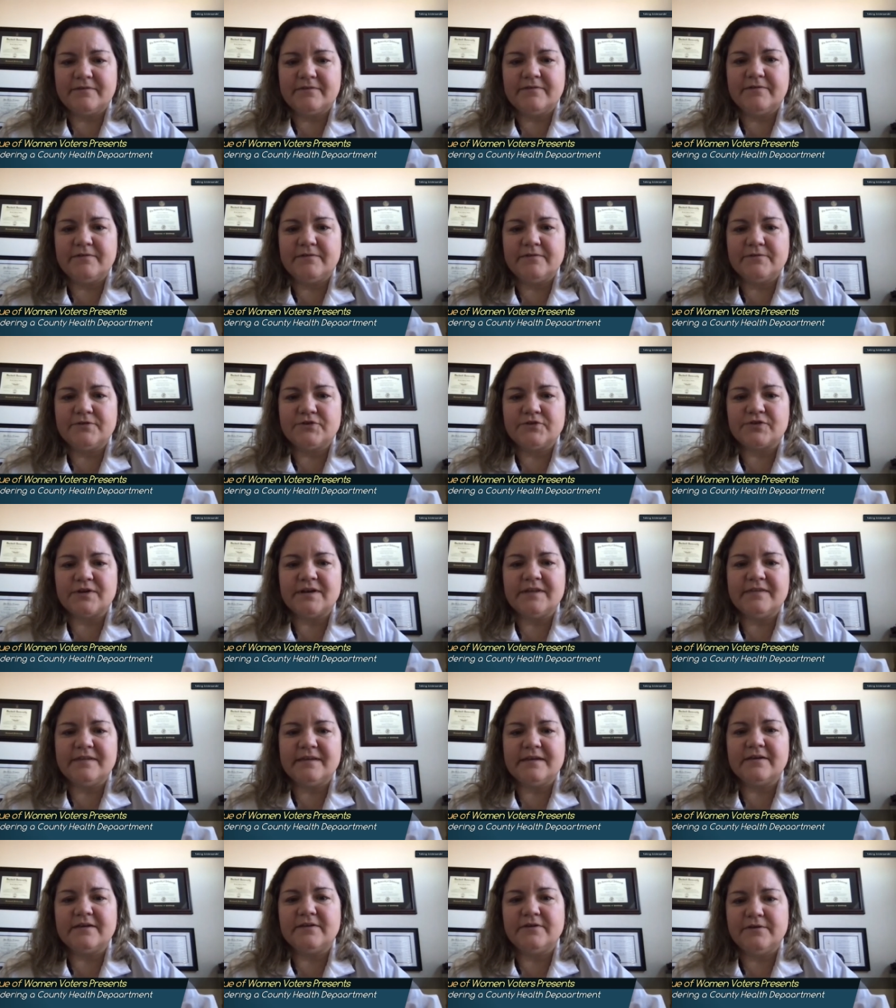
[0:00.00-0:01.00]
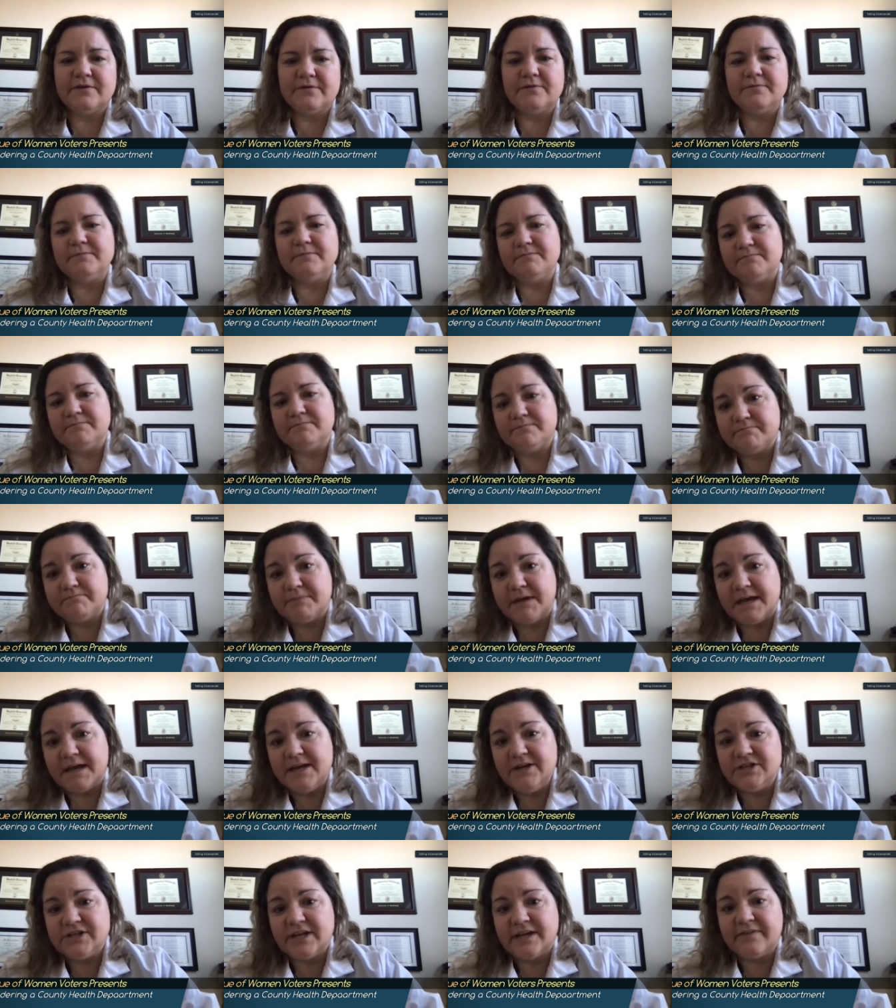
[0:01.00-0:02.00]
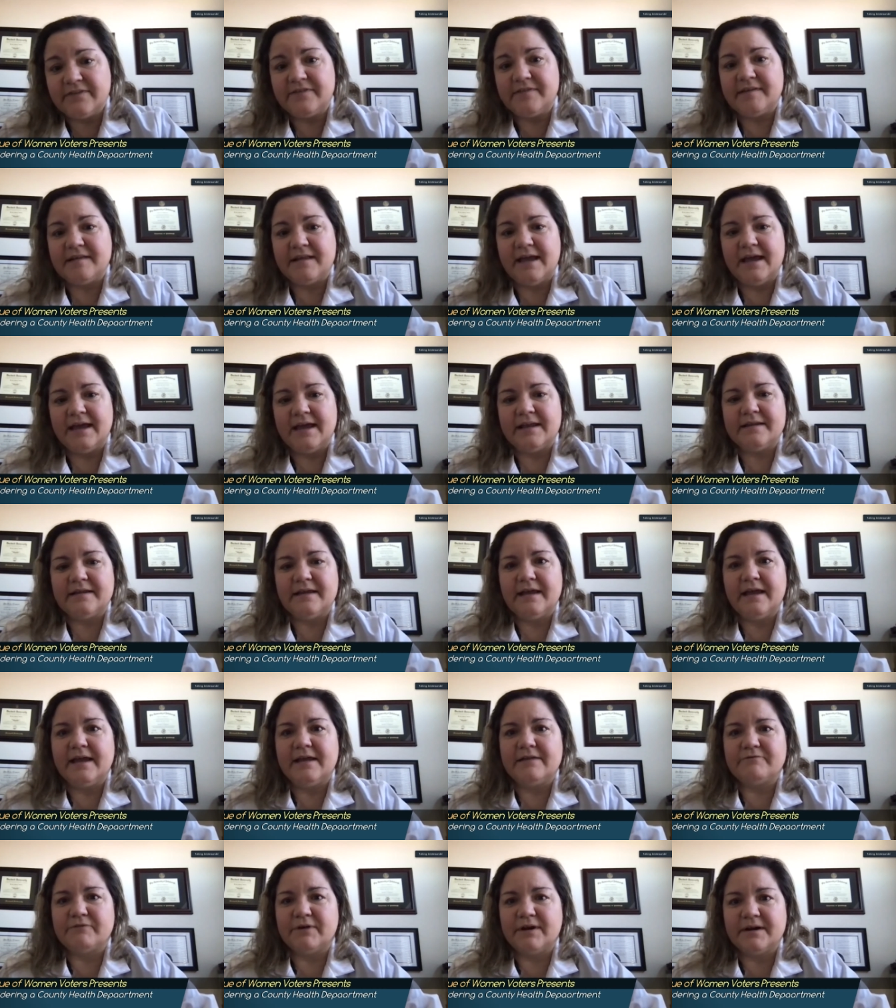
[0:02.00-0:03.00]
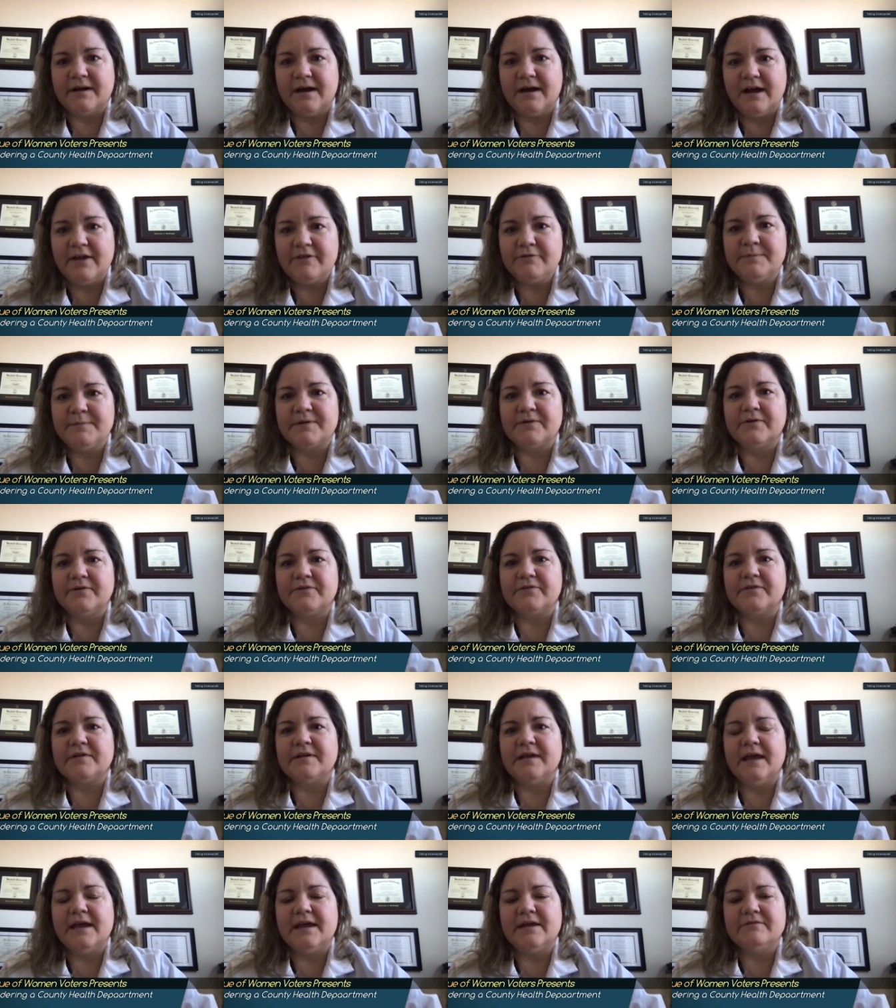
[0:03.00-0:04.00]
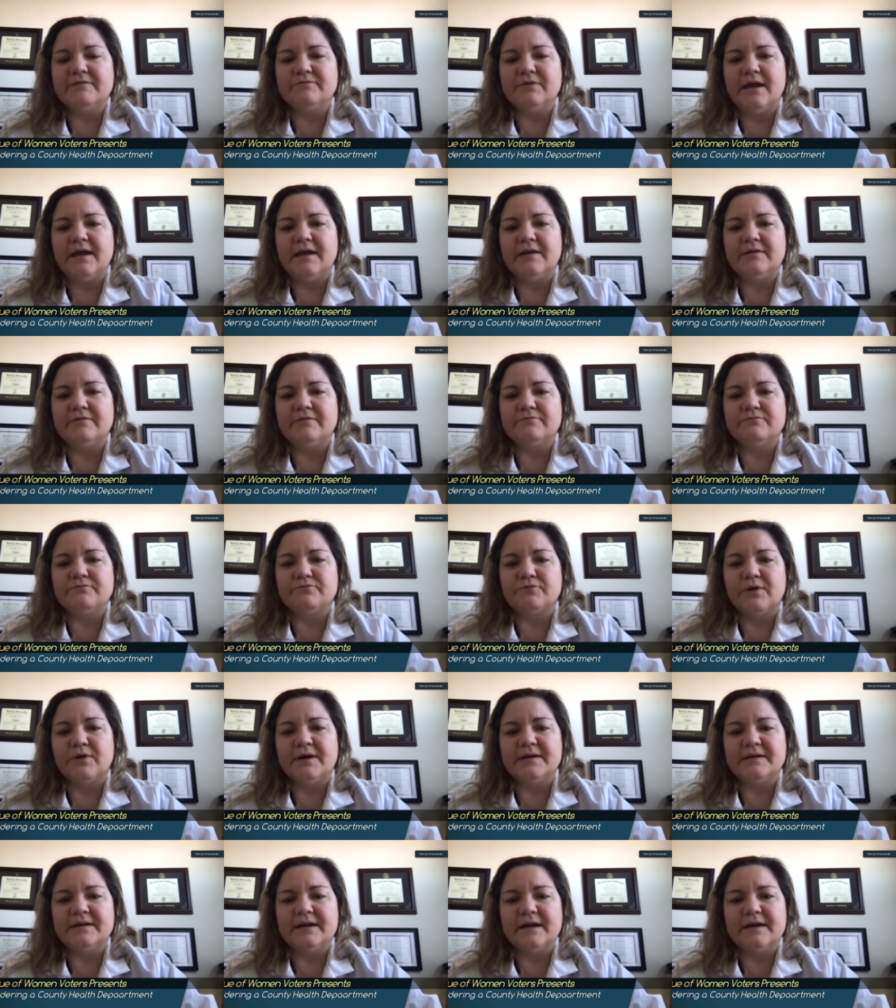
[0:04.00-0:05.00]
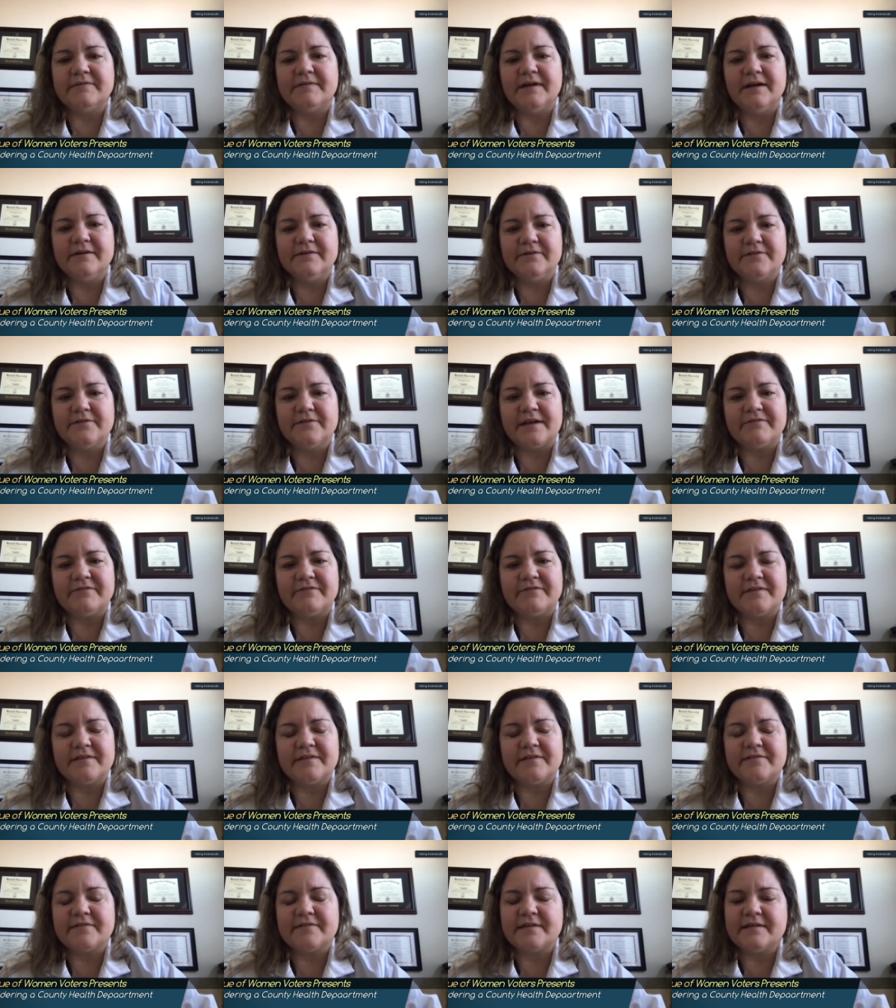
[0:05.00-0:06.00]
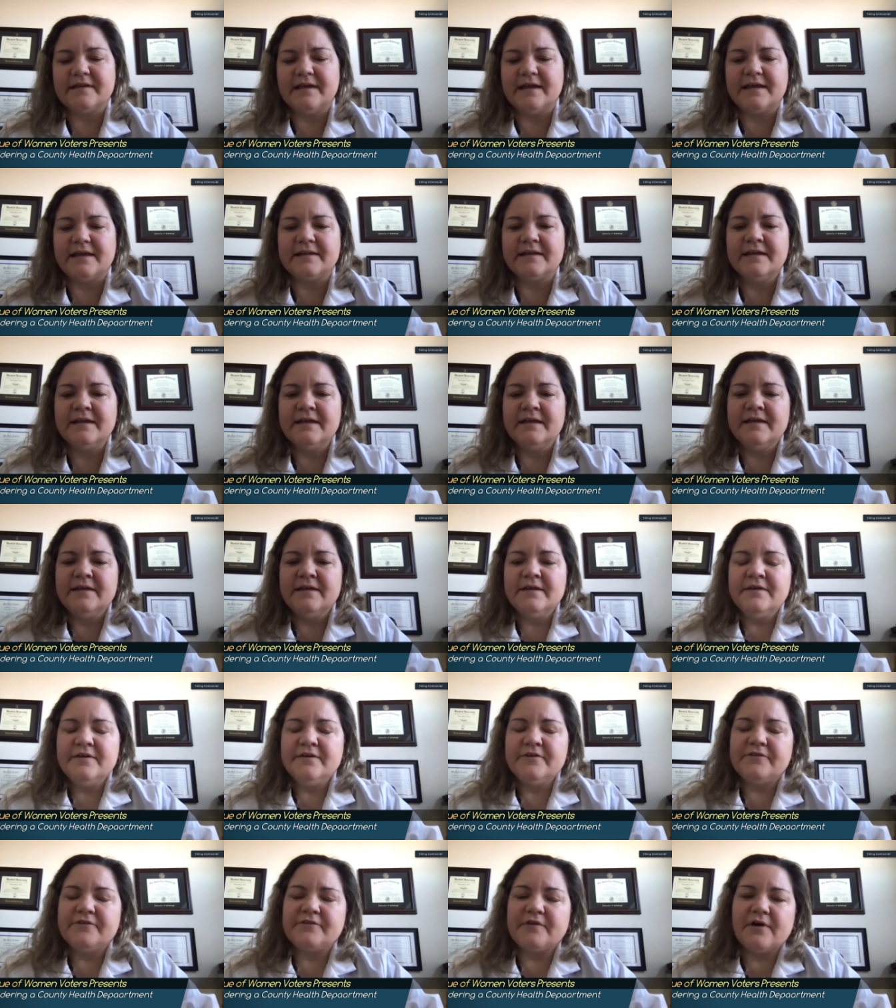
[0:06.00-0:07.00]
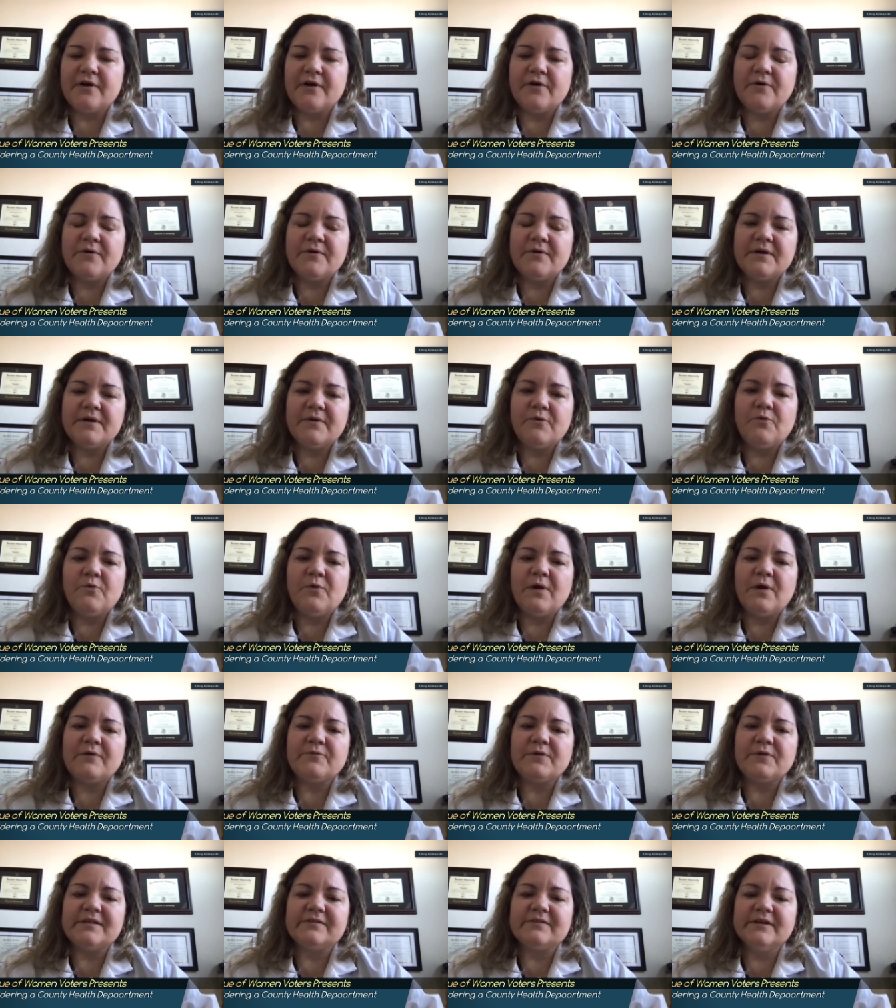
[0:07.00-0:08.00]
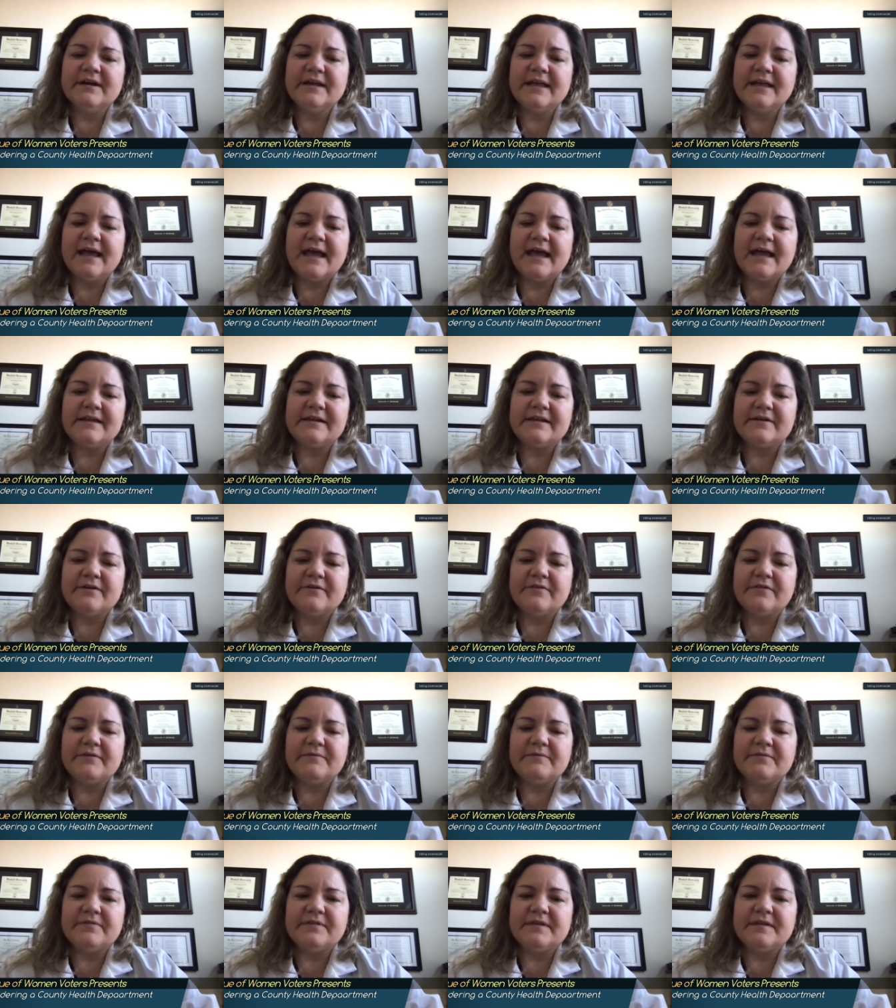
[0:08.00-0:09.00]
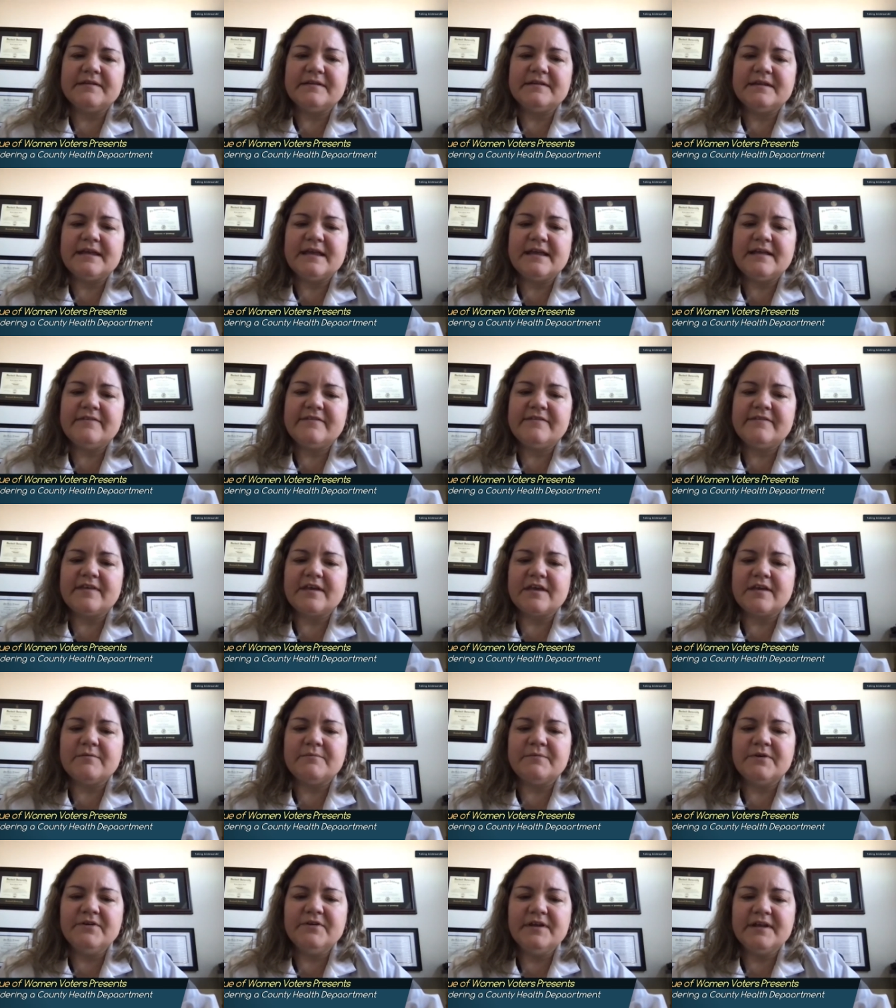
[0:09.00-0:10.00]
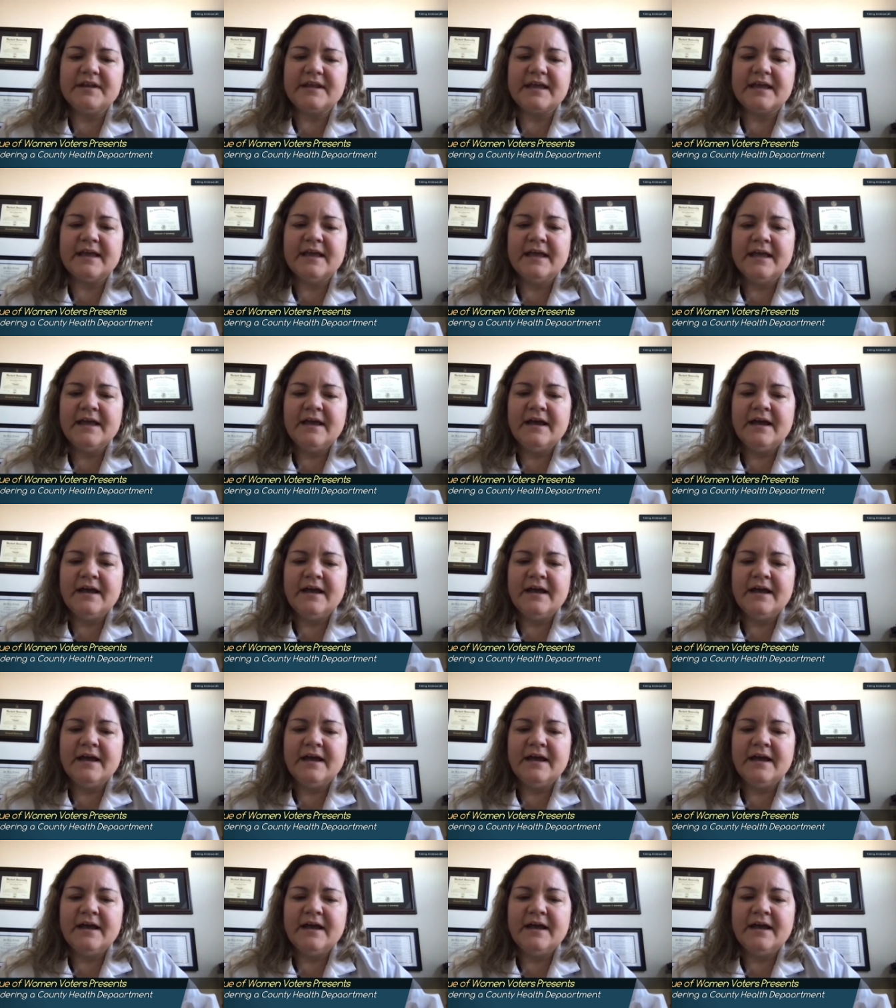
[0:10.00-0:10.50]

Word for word: to treat the acute patients and and and run hospitals and and and run uh, doctors' offices and and so when we look at you know the the needs of the community,